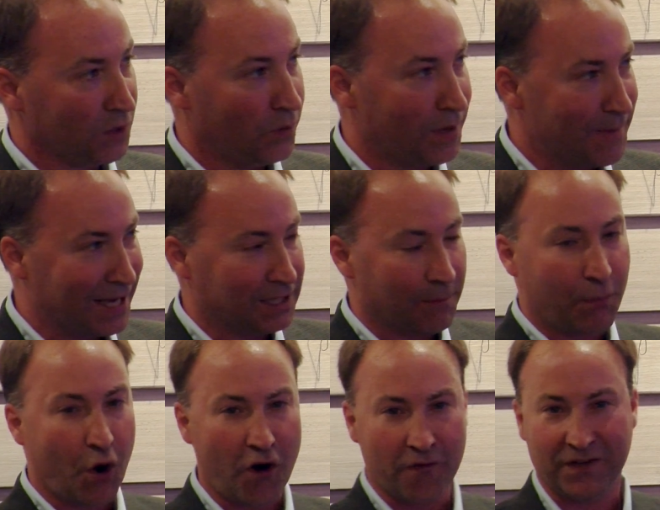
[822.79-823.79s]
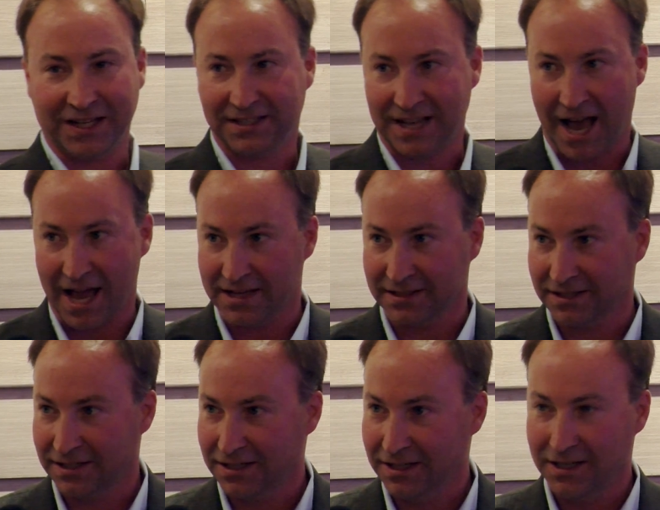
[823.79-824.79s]
We make the perfect
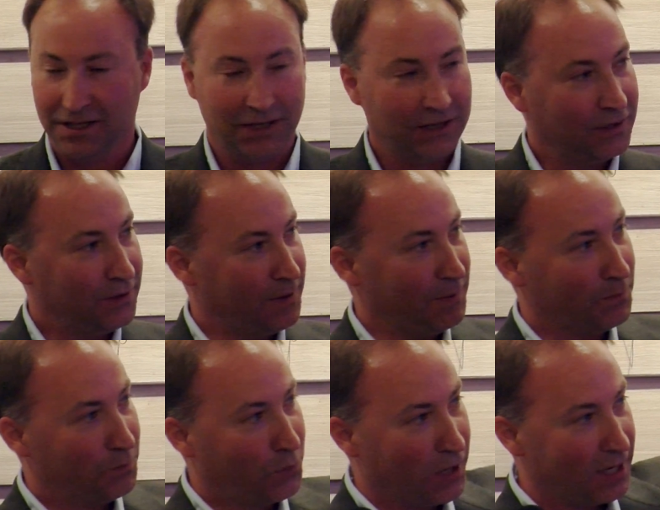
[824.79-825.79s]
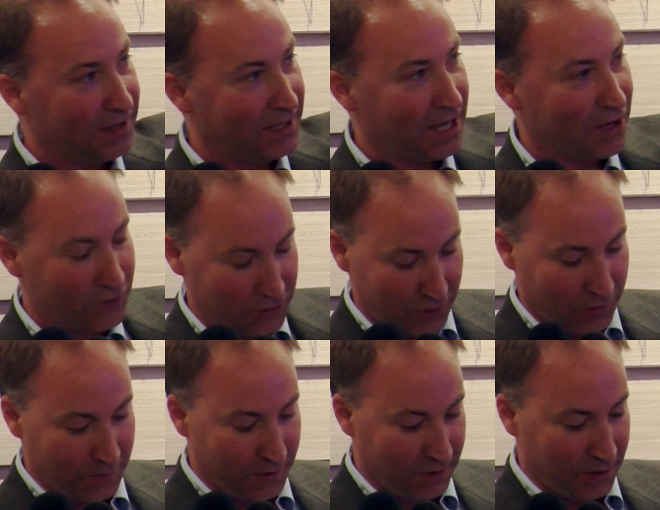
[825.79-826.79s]
size. We put in the inner
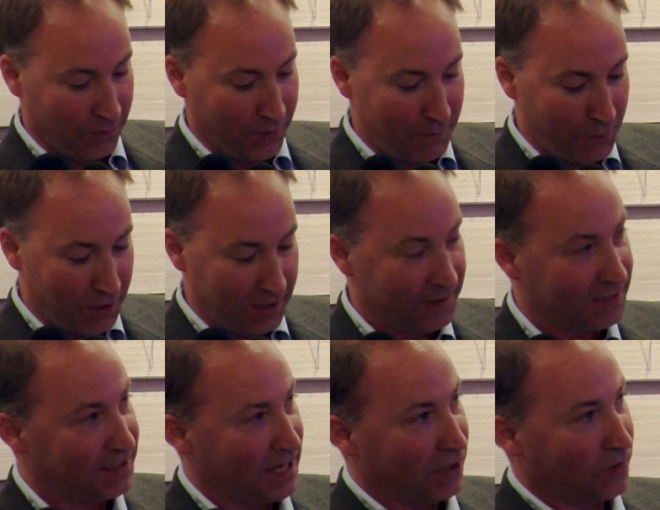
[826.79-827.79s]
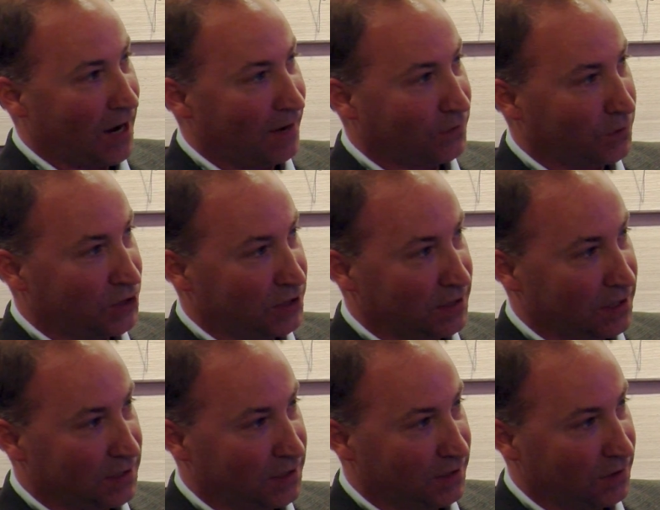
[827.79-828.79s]
tube, we put in the stent graft, which is
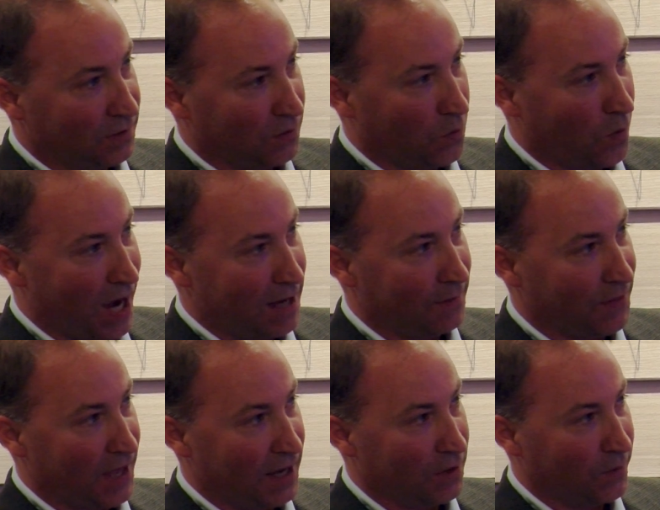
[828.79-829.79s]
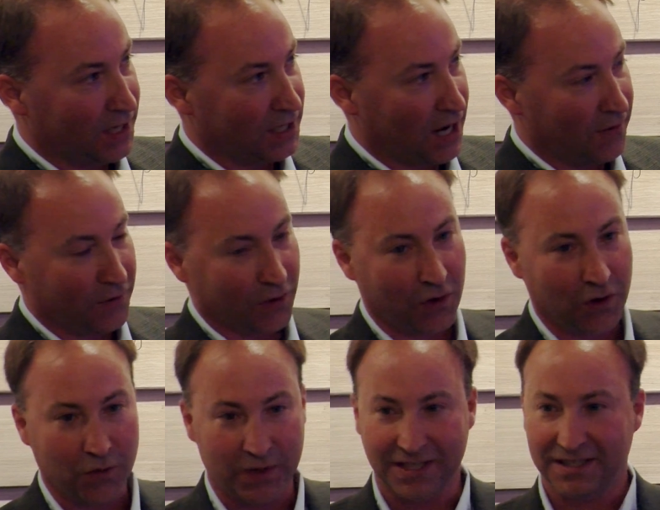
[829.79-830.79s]
this white thing. We cover the
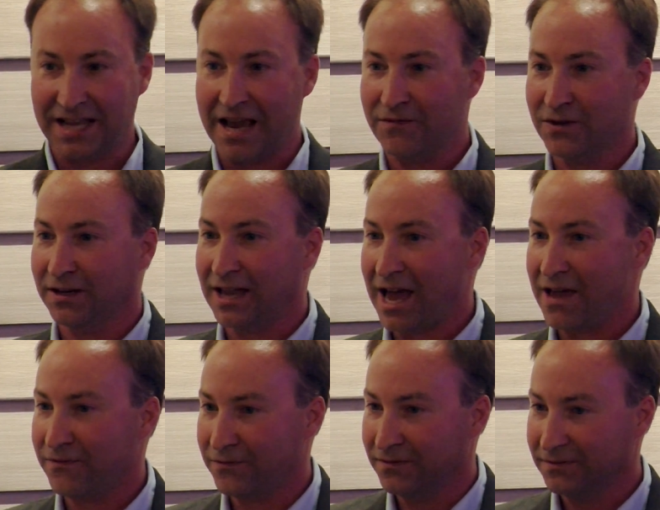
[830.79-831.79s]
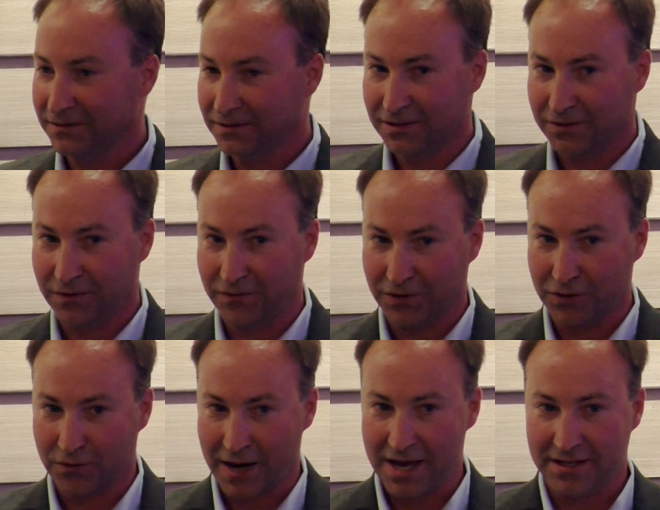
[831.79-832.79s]
hole, we save their life. We feel
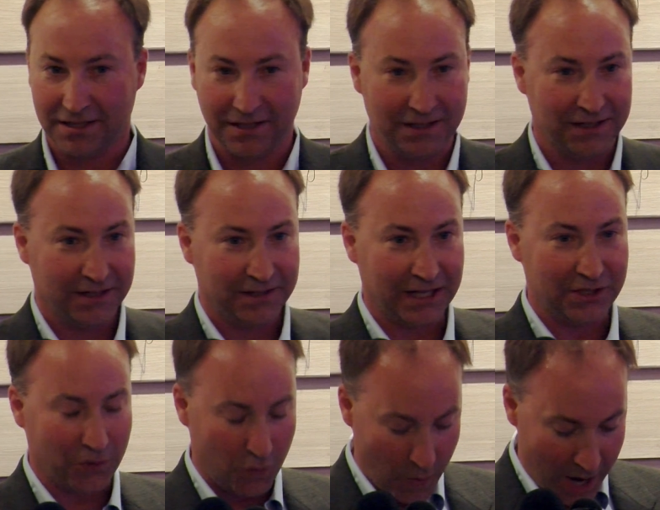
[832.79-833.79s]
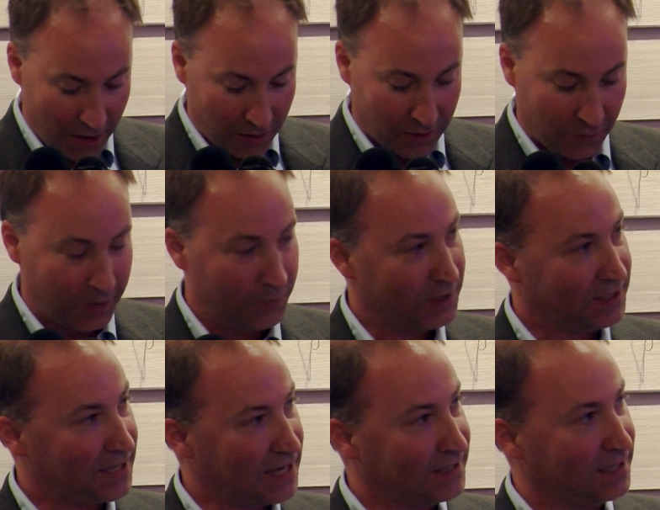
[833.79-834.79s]
great. They do well. We
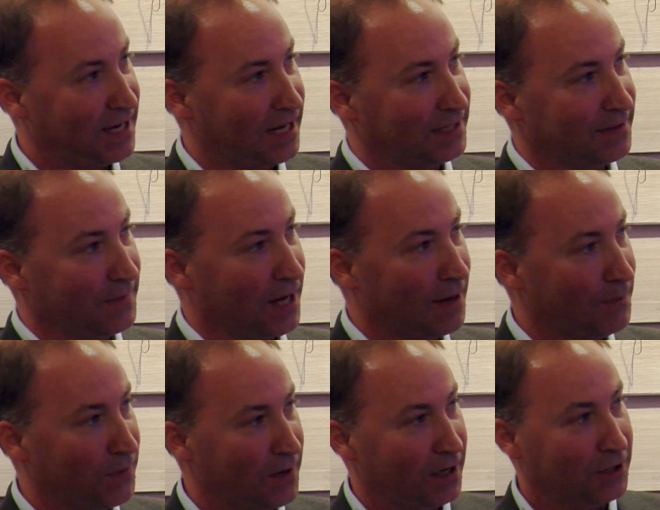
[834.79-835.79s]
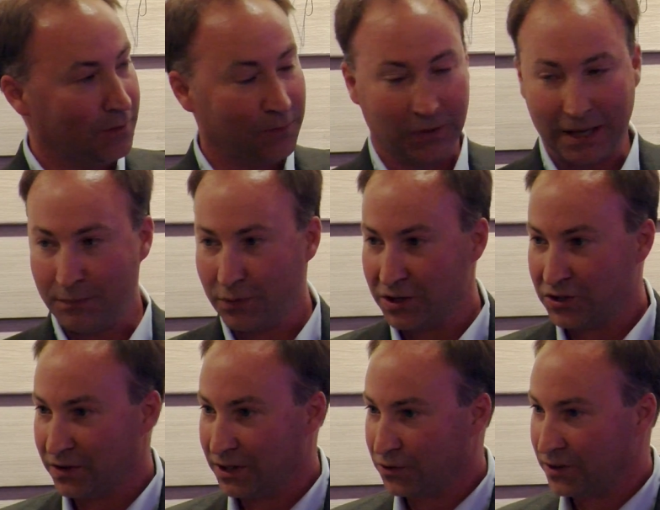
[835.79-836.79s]
resuscitate them up. Their blood
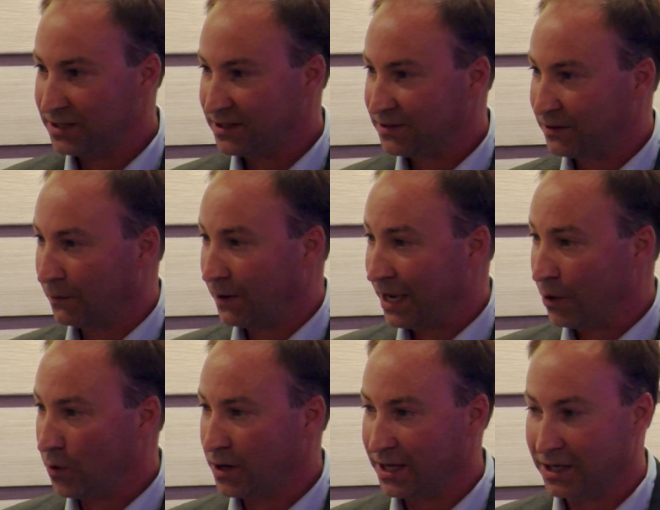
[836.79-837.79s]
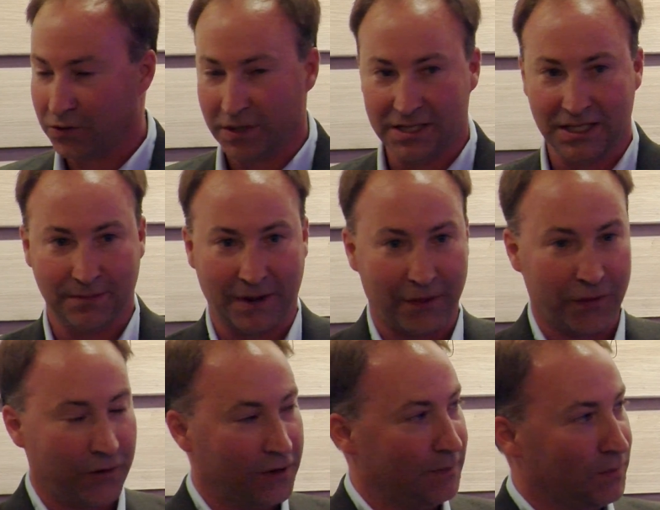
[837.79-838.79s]
pressure increases, their aorta increases by
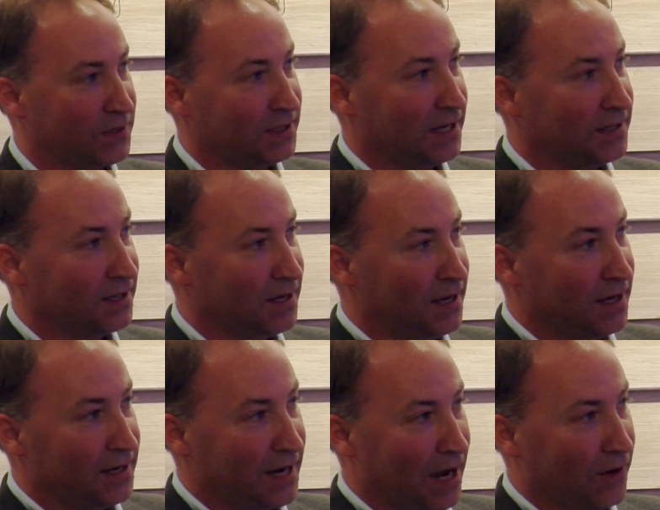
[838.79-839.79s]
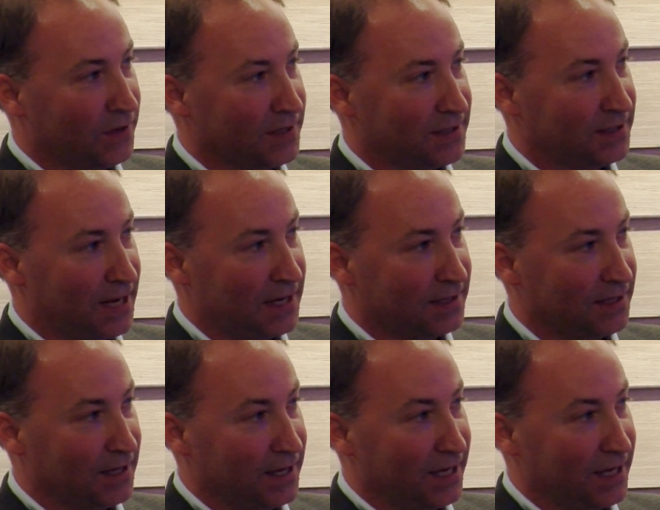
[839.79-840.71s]
30%. Now this stent